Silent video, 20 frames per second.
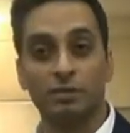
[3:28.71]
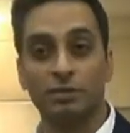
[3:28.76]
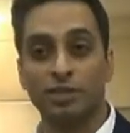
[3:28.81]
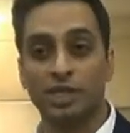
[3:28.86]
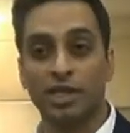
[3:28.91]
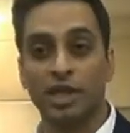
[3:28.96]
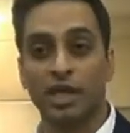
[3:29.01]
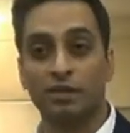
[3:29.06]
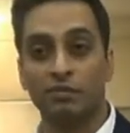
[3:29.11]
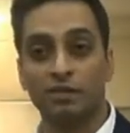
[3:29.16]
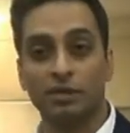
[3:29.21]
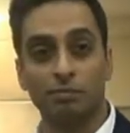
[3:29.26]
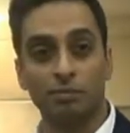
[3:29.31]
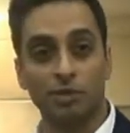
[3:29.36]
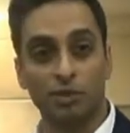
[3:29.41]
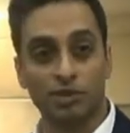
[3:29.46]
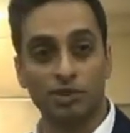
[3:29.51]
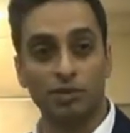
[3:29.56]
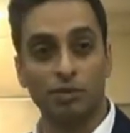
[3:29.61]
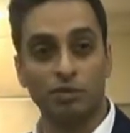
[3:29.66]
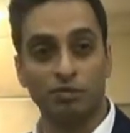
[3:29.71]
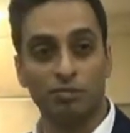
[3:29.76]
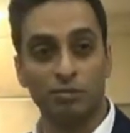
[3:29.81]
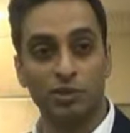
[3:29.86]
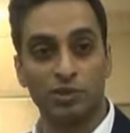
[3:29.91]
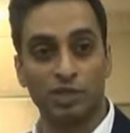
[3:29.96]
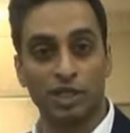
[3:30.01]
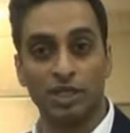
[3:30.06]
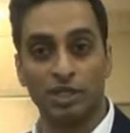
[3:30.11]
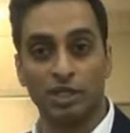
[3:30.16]
He was the head of the School of
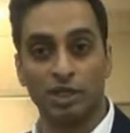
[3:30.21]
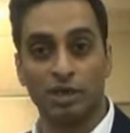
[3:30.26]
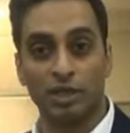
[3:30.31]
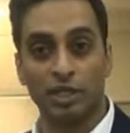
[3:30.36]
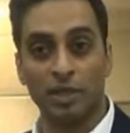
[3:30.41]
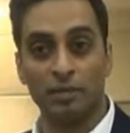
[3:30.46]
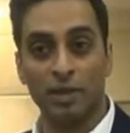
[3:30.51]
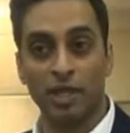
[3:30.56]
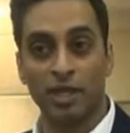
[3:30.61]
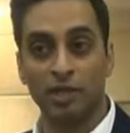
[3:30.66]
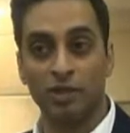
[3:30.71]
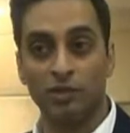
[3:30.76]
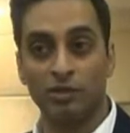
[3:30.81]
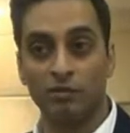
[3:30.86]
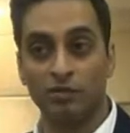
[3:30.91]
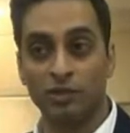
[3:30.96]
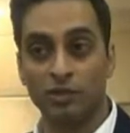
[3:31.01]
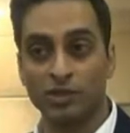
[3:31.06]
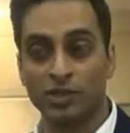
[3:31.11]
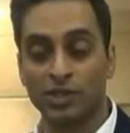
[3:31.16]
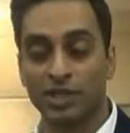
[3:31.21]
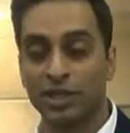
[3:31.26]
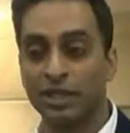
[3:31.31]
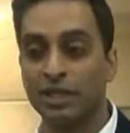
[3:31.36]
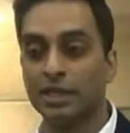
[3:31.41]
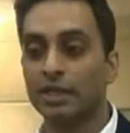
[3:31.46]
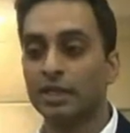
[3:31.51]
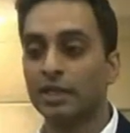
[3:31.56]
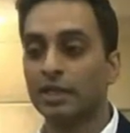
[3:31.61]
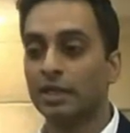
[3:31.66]
Music at Carnegie Mellon
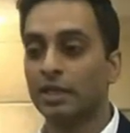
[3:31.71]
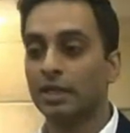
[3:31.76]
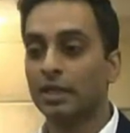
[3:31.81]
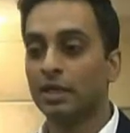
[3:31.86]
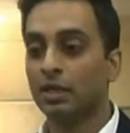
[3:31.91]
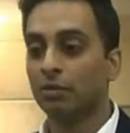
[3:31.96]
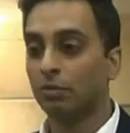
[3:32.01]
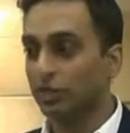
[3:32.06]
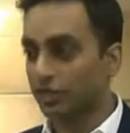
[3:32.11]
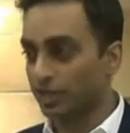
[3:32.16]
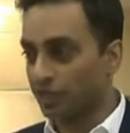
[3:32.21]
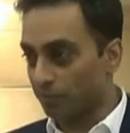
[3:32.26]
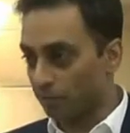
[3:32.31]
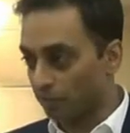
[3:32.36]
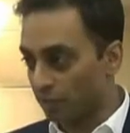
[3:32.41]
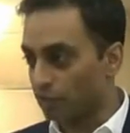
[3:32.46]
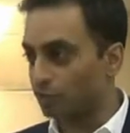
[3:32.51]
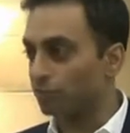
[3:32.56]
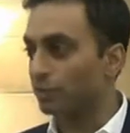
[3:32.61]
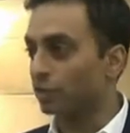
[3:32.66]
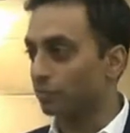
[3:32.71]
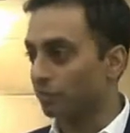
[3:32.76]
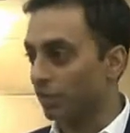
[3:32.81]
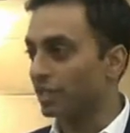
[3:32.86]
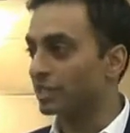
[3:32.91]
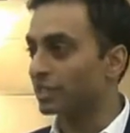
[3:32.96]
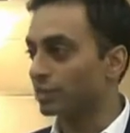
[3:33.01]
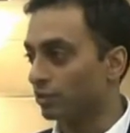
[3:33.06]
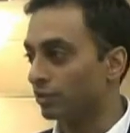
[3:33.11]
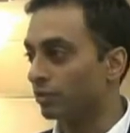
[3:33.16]
University, which is a
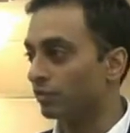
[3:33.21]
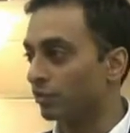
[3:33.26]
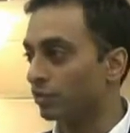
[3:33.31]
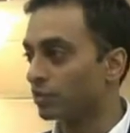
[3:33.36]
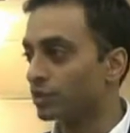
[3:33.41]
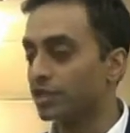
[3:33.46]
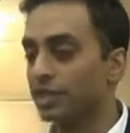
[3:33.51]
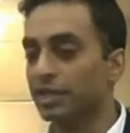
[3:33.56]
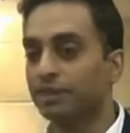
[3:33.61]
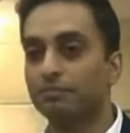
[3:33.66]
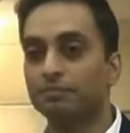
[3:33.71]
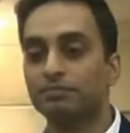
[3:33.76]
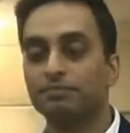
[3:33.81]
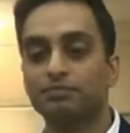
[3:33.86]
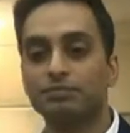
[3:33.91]
Pittsburgh-based university.